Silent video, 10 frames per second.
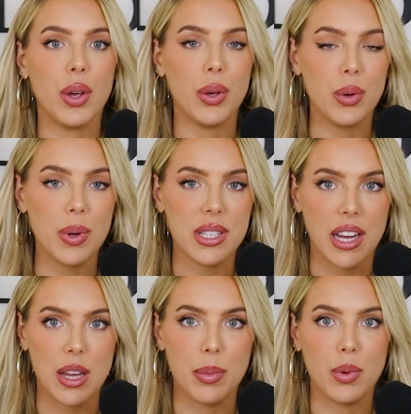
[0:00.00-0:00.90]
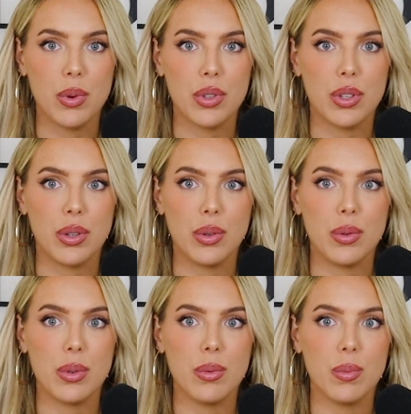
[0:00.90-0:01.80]
who is able to
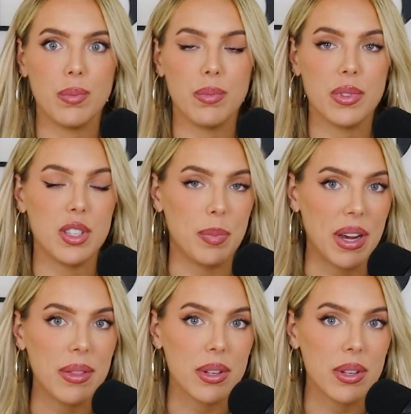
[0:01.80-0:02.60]
spend